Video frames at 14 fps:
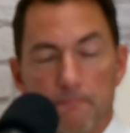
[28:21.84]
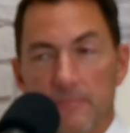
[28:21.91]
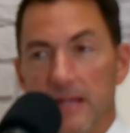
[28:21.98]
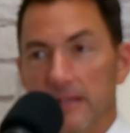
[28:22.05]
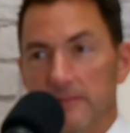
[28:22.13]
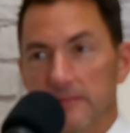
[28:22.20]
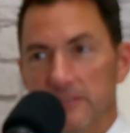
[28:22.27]

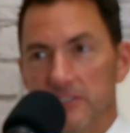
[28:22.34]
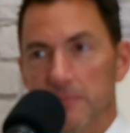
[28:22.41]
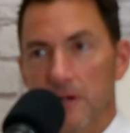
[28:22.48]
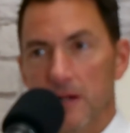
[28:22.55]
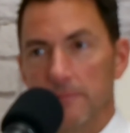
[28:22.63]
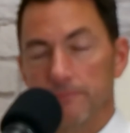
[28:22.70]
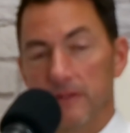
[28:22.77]
It's a
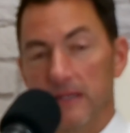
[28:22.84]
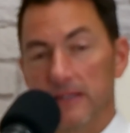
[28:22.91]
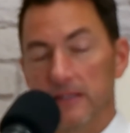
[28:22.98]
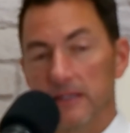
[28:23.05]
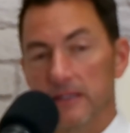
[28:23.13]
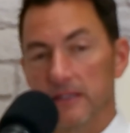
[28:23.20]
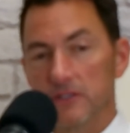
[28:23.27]
problem.
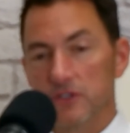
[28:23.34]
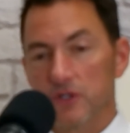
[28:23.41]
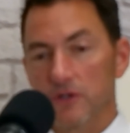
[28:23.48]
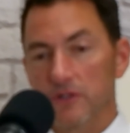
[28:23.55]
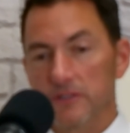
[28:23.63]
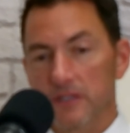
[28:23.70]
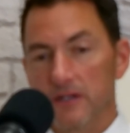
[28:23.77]
And
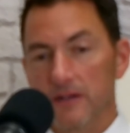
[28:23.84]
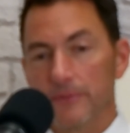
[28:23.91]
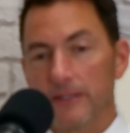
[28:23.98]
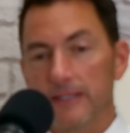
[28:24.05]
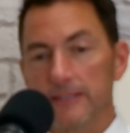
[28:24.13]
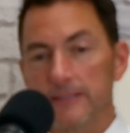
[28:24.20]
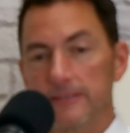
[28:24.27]
insurance
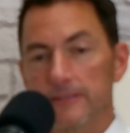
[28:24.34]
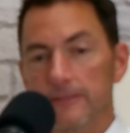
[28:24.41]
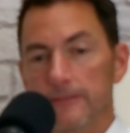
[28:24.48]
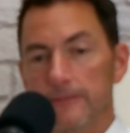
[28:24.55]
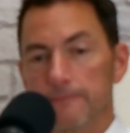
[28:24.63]
companies,